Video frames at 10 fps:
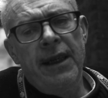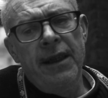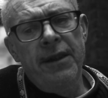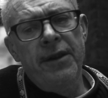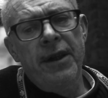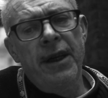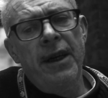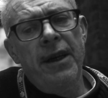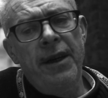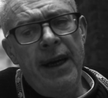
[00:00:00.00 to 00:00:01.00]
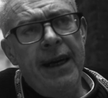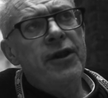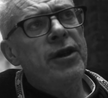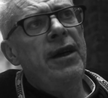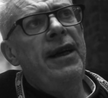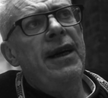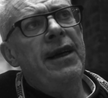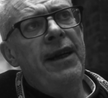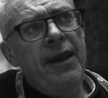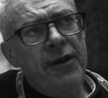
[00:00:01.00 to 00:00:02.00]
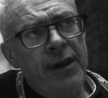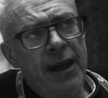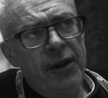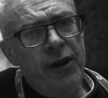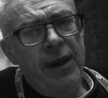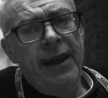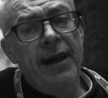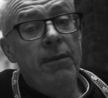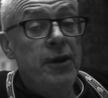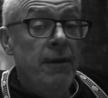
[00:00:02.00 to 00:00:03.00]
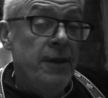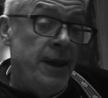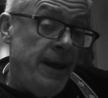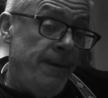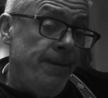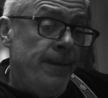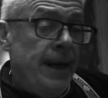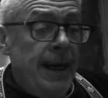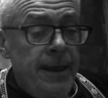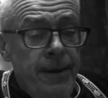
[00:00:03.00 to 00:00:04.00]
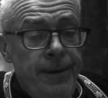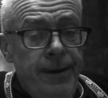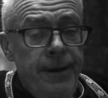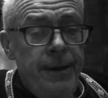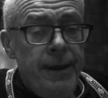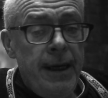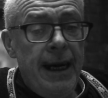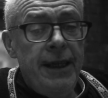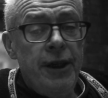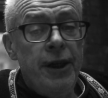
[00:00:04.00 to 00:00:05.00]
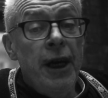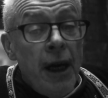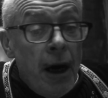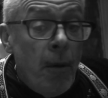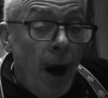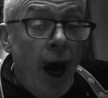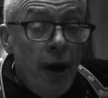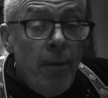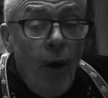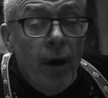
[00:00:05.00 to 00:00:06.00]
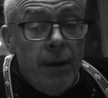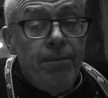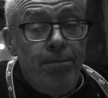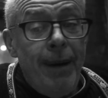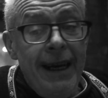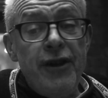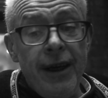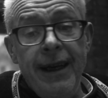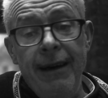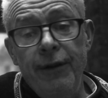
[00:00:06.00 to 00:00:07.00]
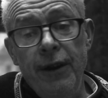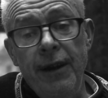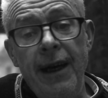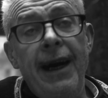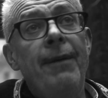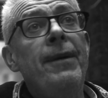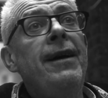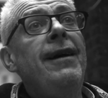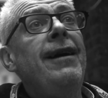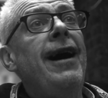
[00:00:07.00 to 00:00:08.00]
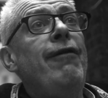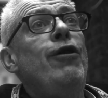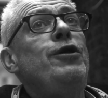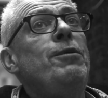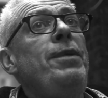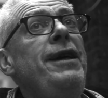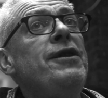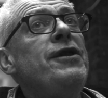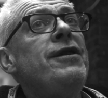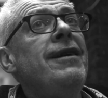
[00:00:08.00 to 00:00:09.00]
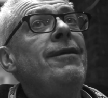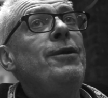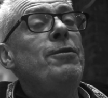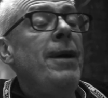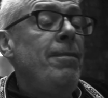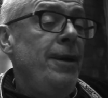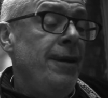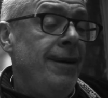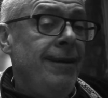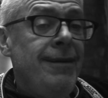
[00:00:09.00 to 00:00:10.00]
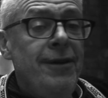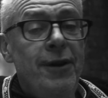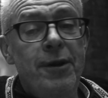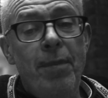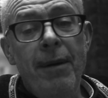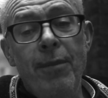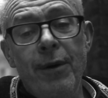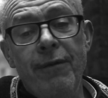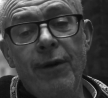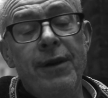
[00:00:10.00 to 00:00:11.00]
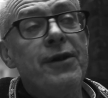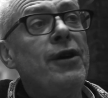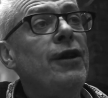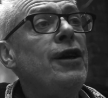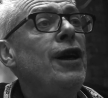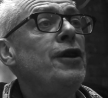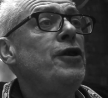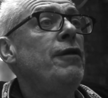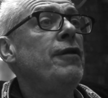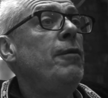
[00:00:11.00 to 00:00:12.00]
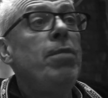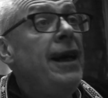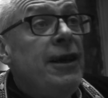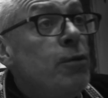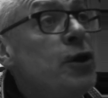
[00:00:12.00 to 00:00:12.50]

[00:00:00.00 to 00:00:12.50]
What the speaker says: Ireland nationally and internationally. And I was obviously delighted. Well, on a more basic level, I wrote a piece which might be the springboard for this called Culture of Complaint,